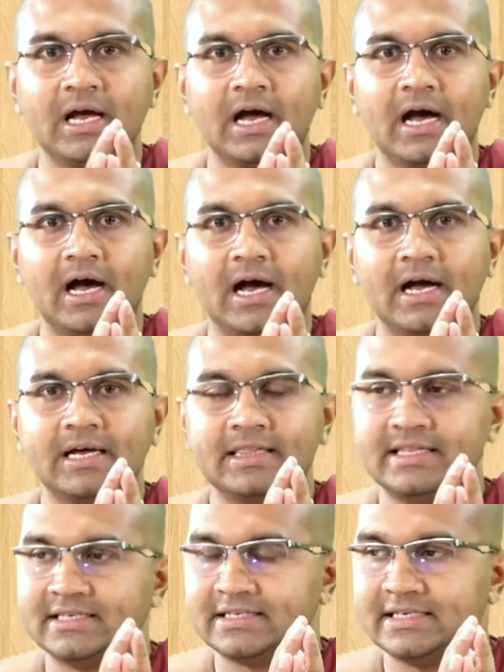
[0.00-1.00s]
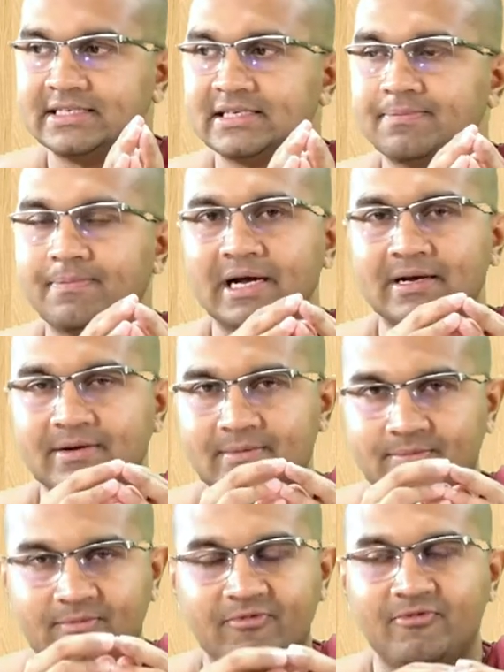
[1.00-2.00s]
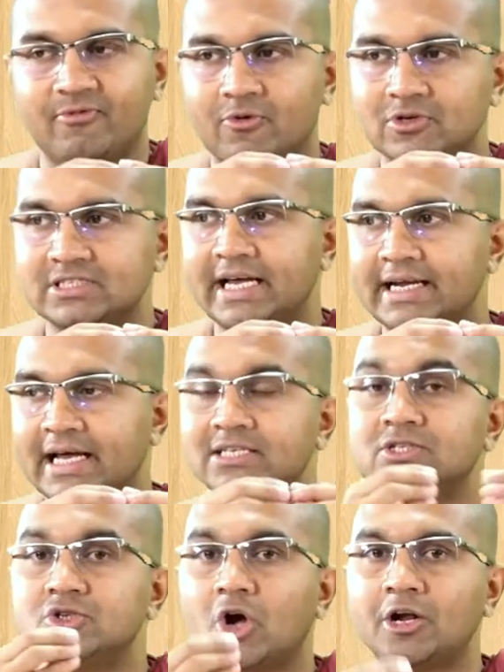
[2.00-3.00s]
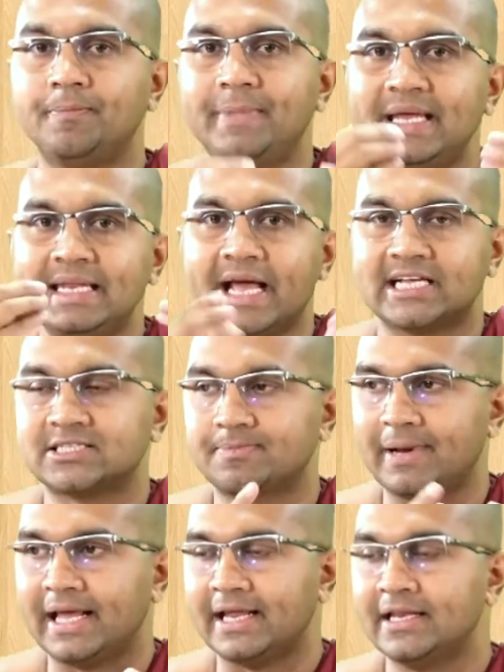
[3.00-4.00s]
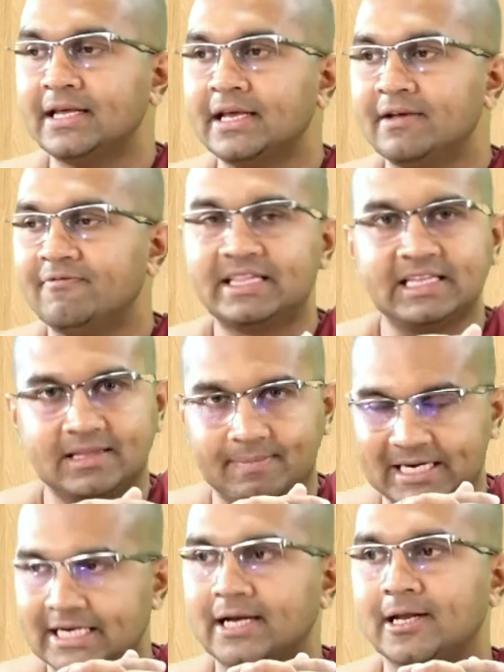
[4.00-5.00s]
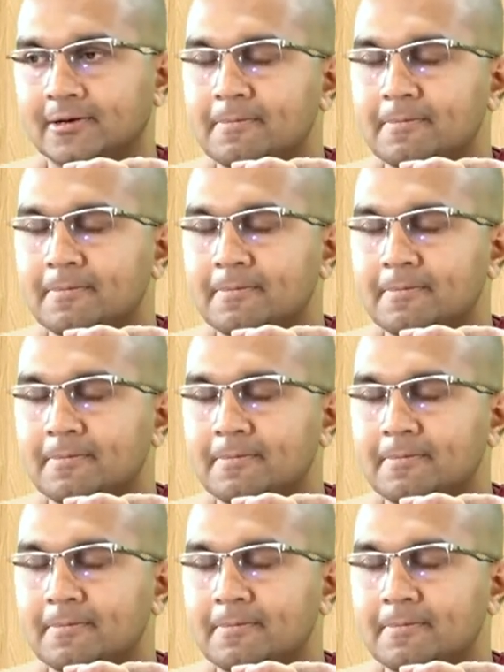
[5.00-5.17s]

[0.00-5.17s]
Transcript: uh, this is a force that has not been explained within the Patana.